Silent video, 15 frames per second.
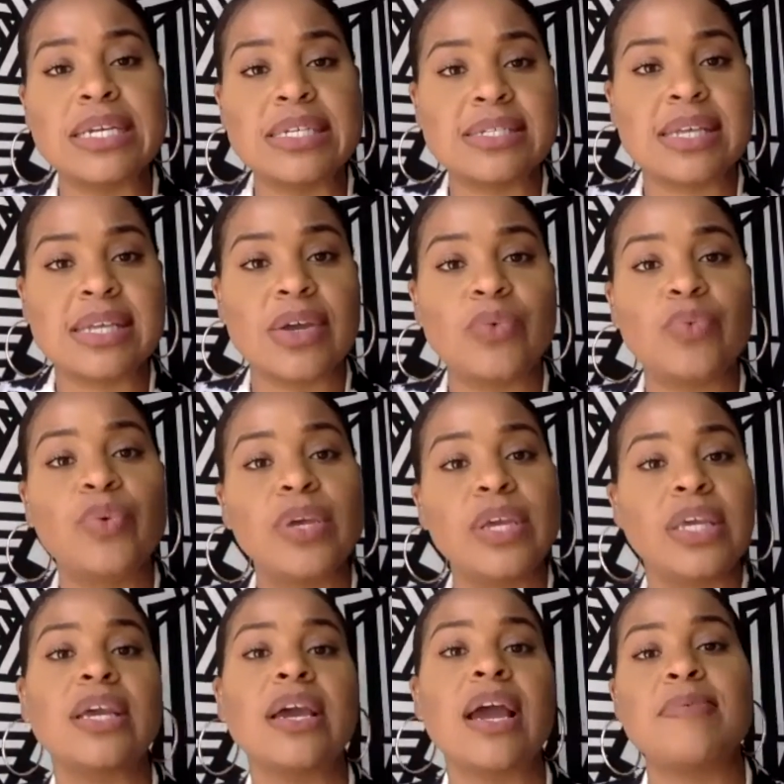is like
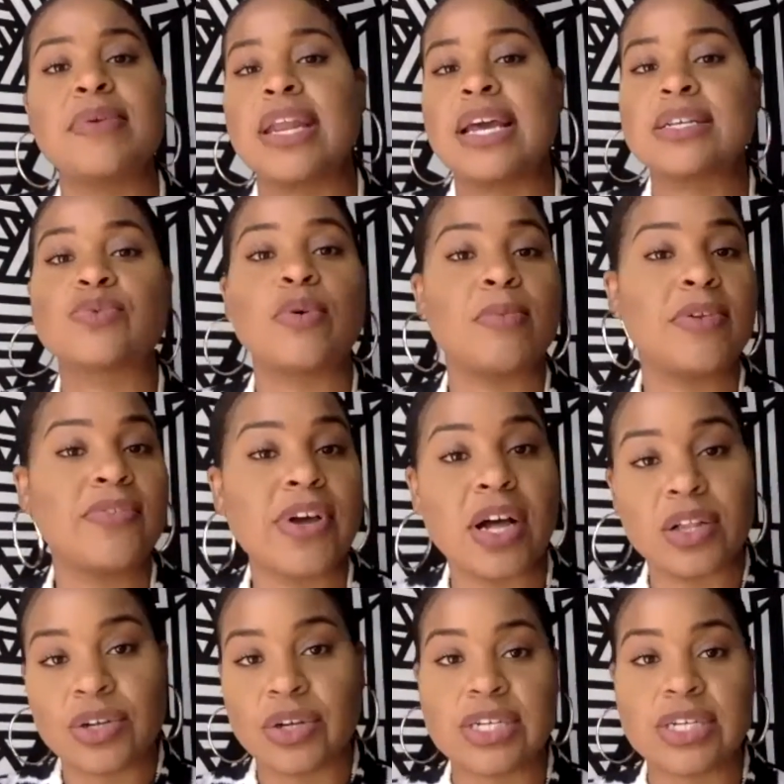as women of color,